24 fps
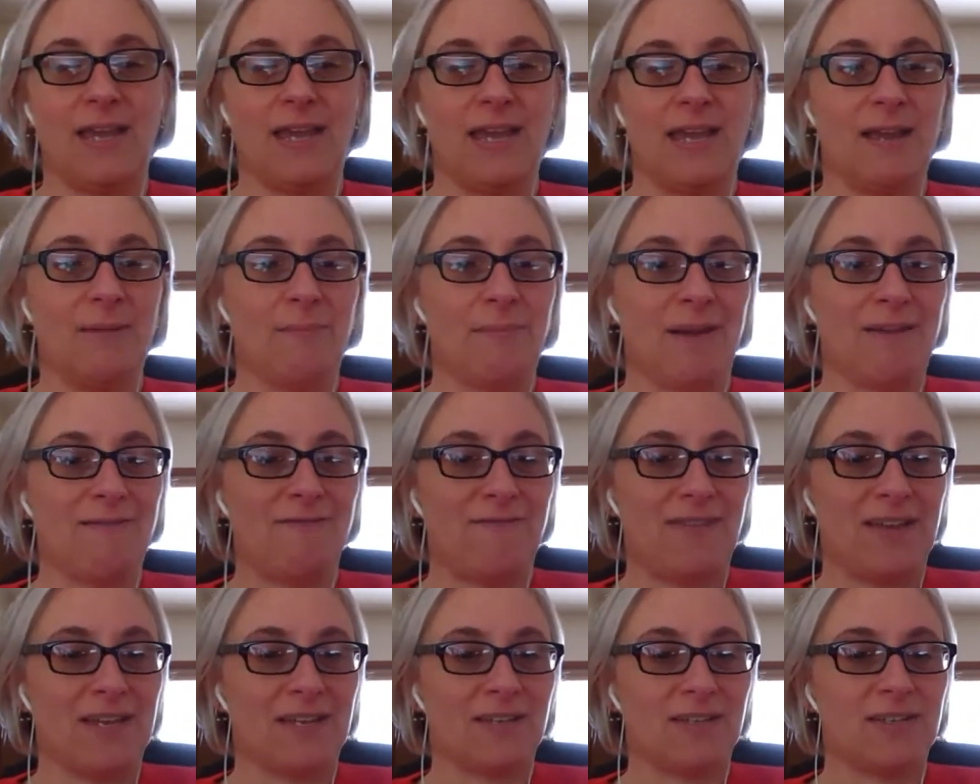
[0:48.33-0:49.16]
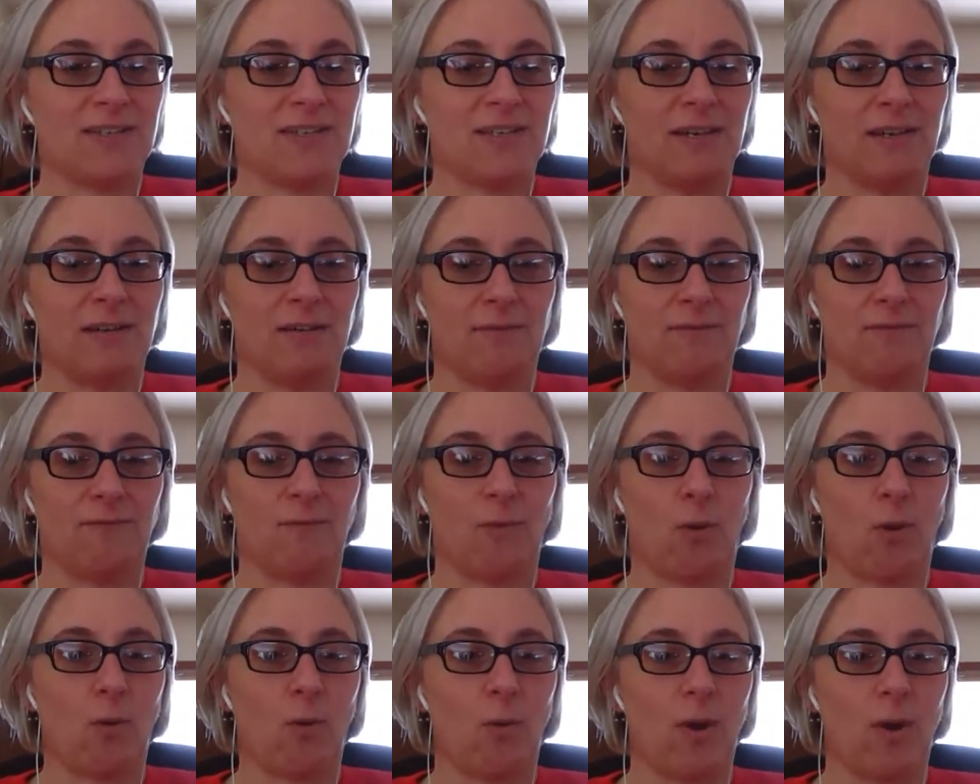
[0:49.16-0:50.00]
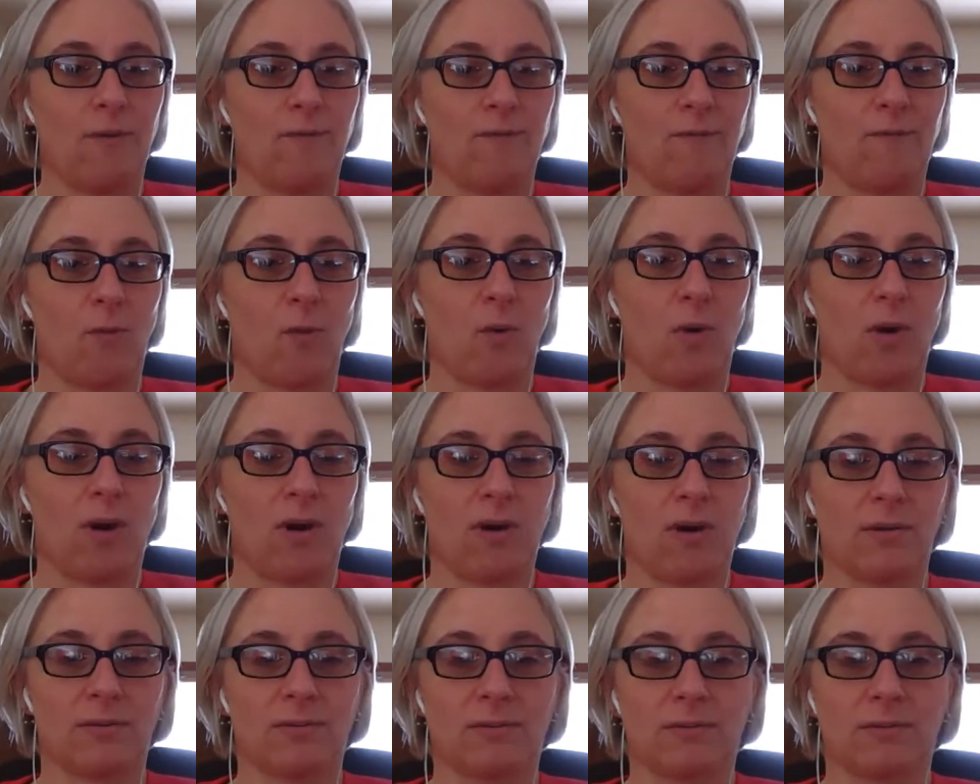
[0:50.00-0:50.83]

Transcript: And my fancy 414